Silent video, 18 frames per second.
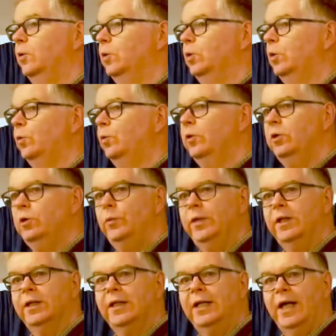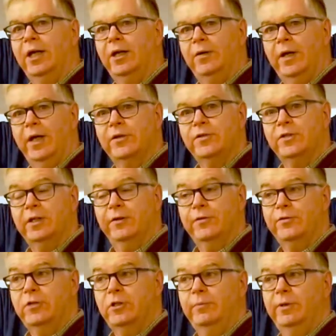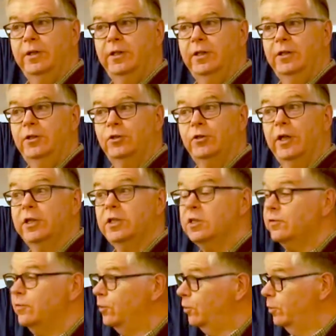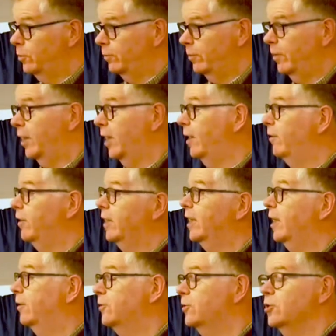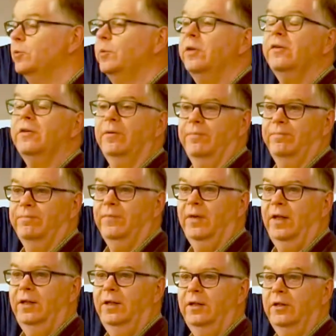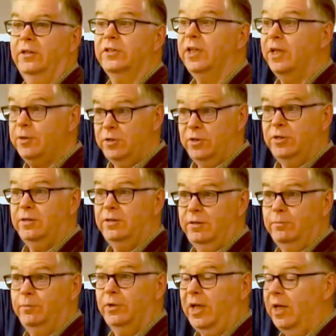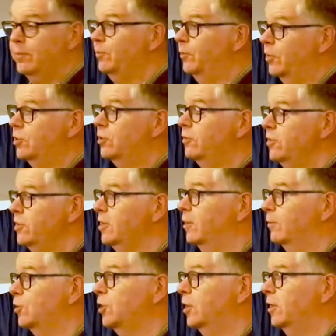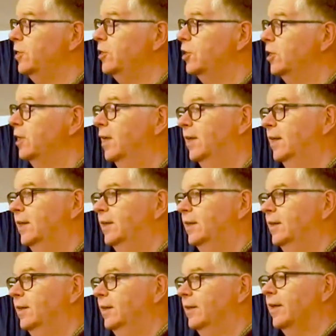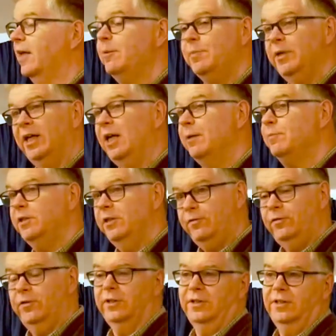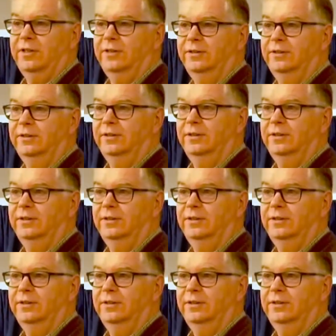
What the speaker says: Or will we allow ourselves to be transformed by our encounters with them? Because that's what happened with Jerusalem church. They became different.